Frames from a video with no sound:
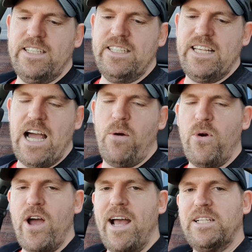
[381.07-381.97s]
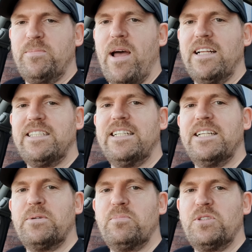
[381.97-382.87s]
yeah, I weren't expecting
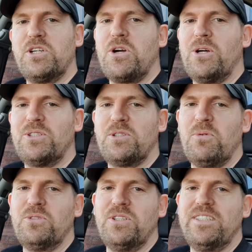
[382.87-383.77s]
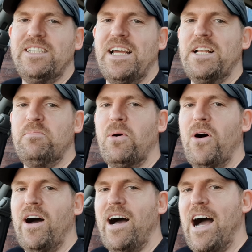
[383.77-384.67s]
them to cost as much as they did,
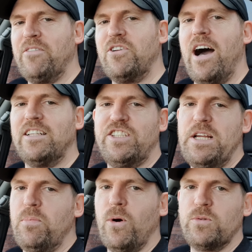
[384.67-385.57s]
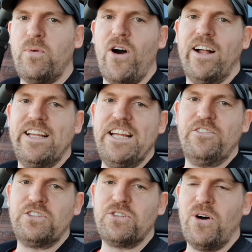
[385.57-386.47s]
but I've not had cheapos put on either.
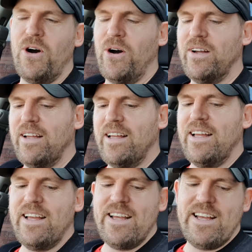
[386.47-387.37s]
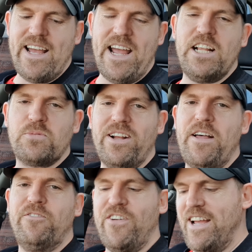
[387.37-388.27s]
So it is one of
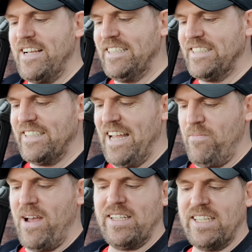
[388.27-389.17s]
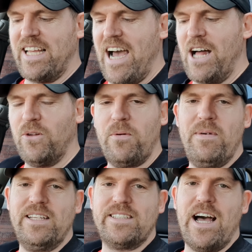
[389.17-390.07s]
them things. It makes the car look a
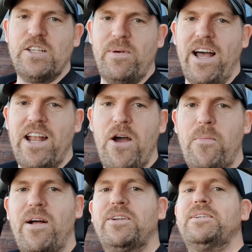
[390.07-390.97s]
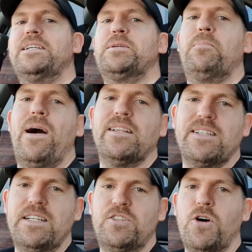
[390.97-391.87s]
million times better now with brand new disc and pads, and
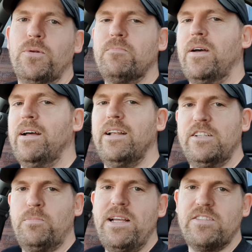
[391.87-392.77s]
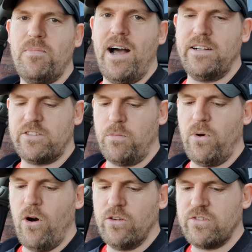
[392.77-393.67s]
it's done. And it's peace of mind, I
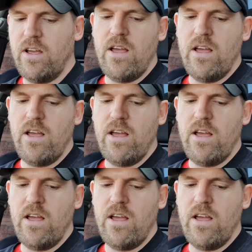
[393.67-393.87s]
suppose.